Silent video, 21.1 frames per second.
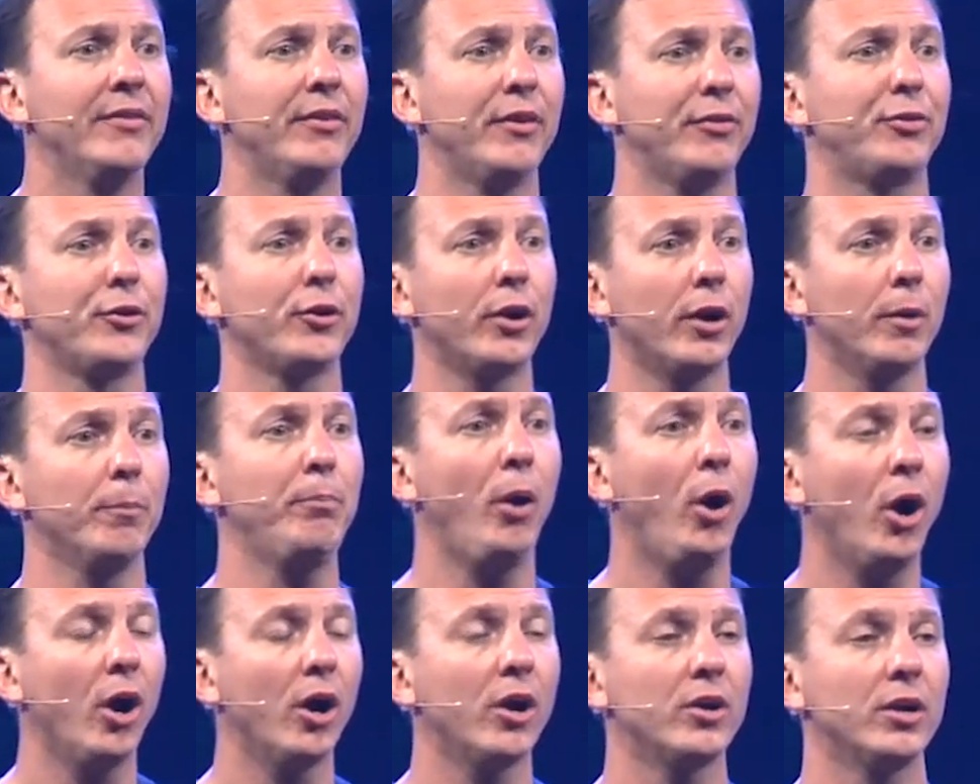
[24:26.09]
that they're a
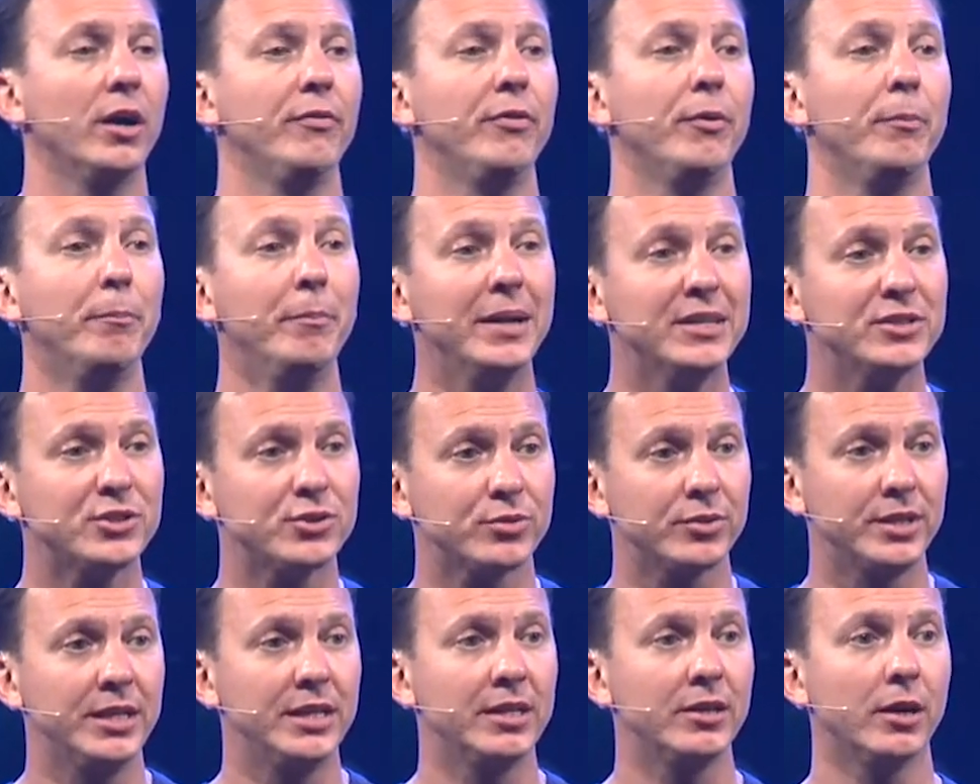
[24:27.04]
part of the
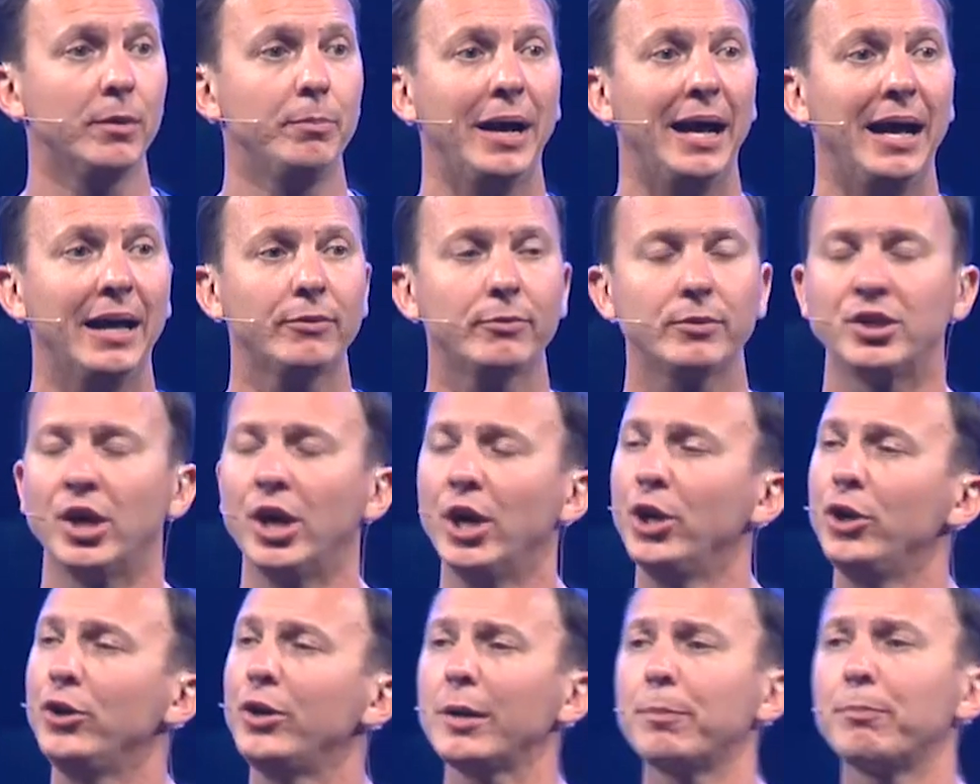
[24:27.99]
ministry here at Pathways.
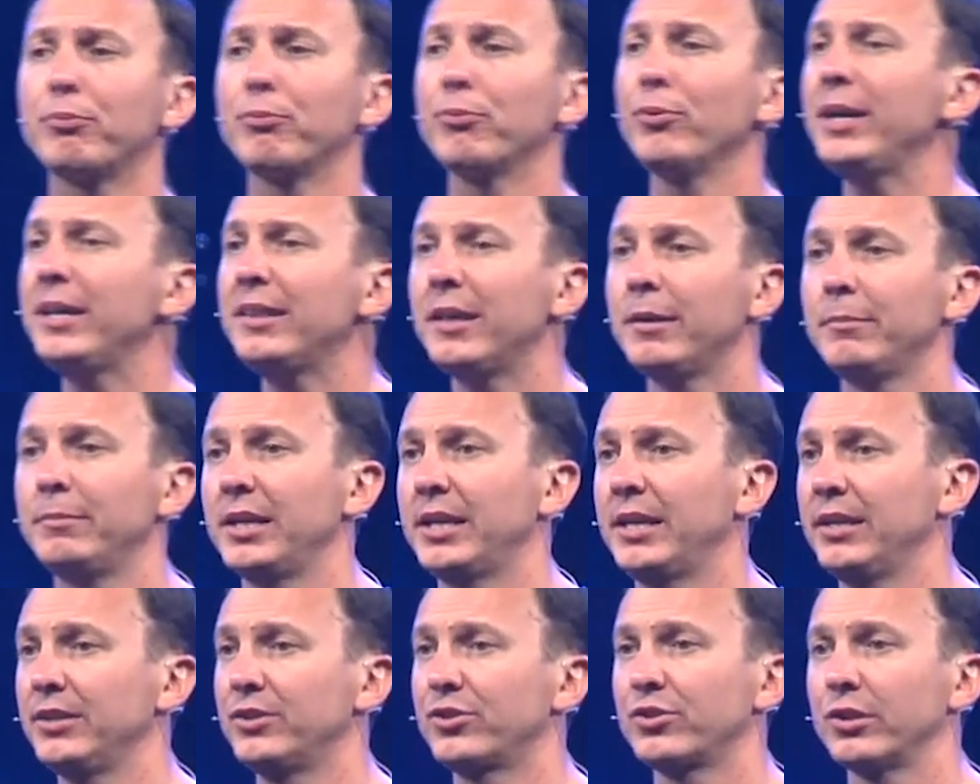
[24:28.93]
You got to bring them to
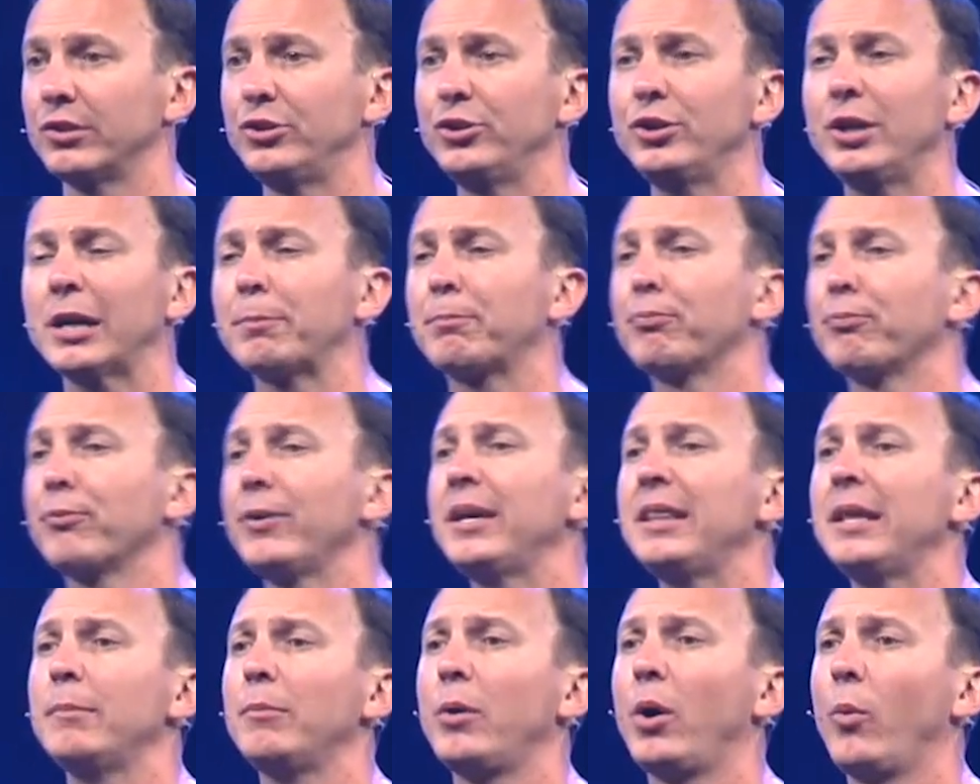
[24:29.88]
kids church. You got to
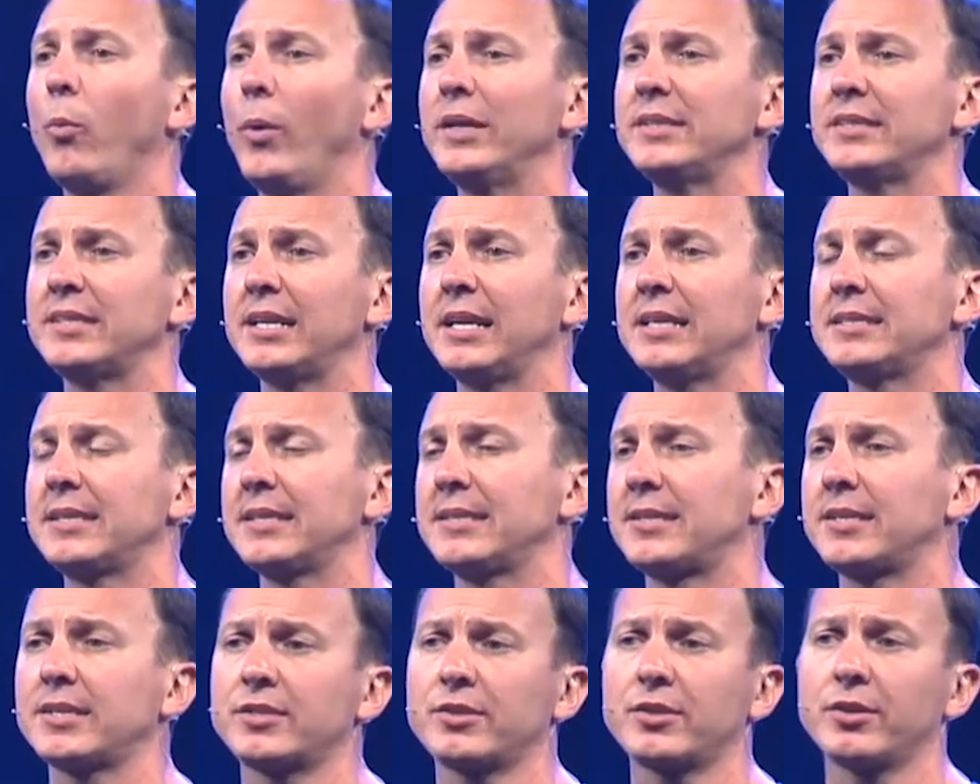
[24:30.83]
bring them on Wednesday nights at
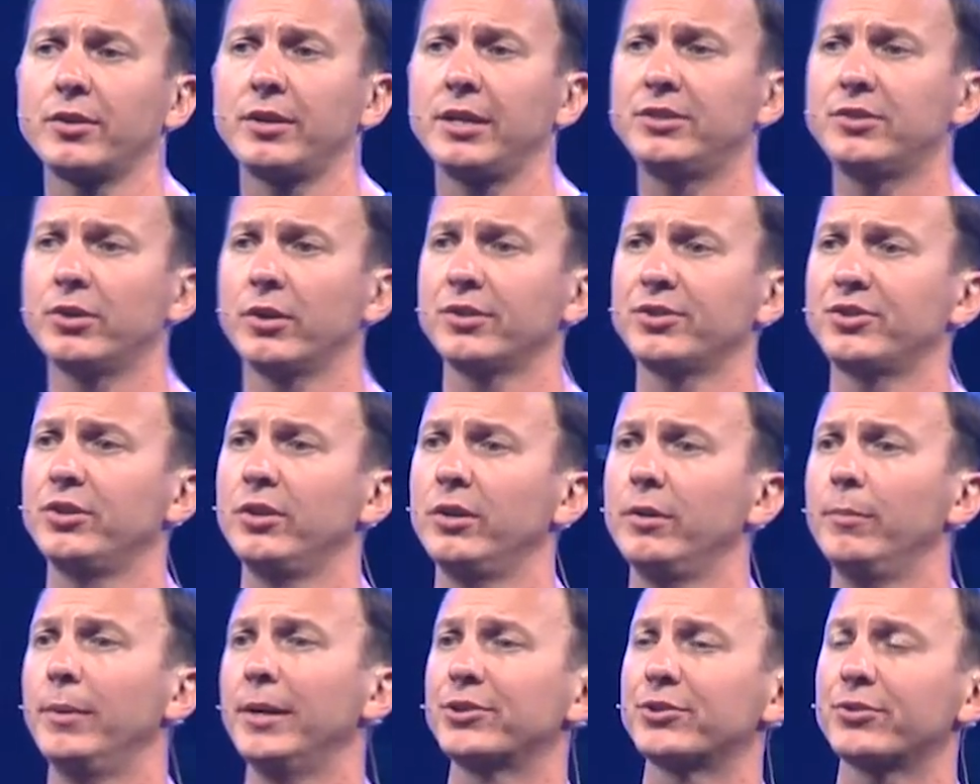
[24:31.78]
6:30 to our
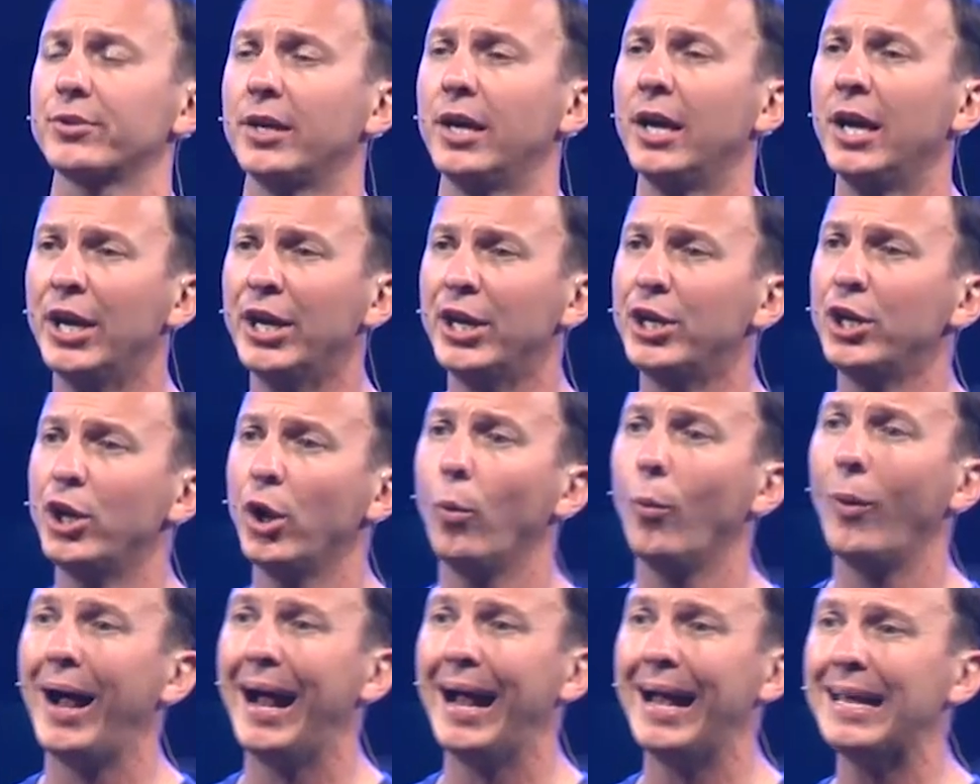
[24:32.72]
student ministry. You know
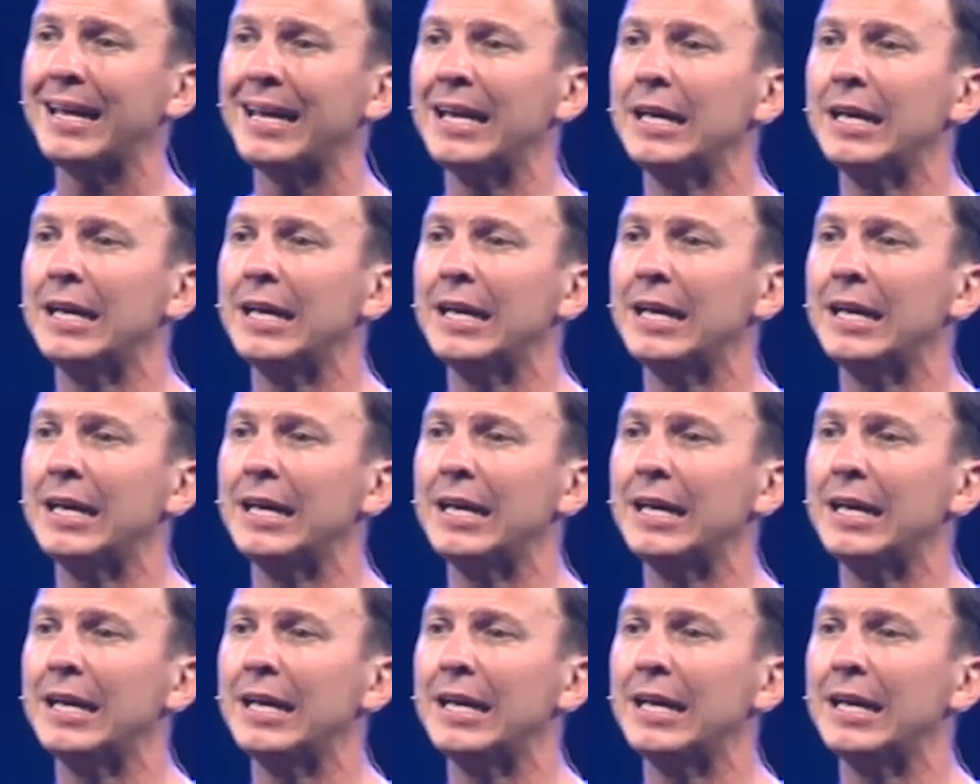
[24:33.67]
why?